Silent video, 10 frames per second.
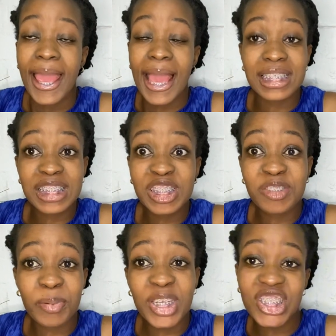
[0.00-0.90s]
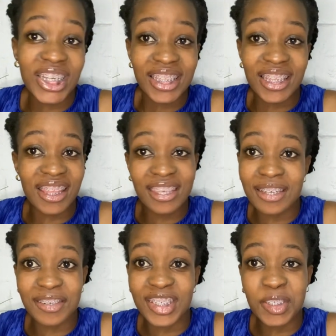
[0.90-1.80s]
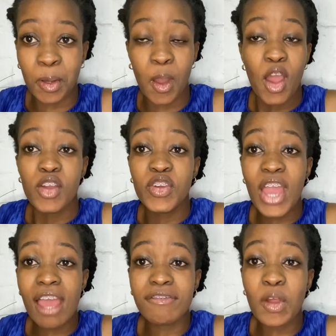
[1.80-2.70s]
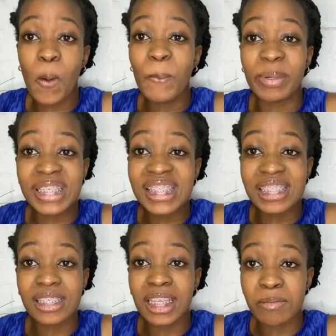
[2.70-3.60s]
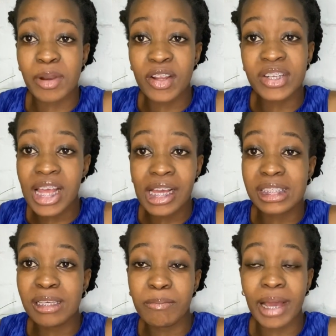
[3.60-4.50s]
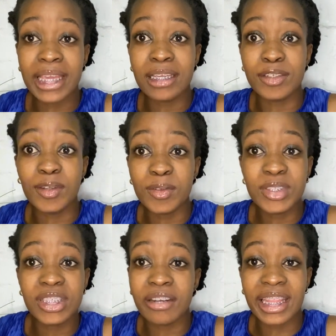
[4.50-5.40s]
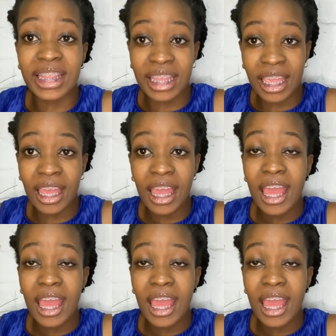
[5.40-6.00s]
especially the theory. So you have no business in prioritizing buying notes here and there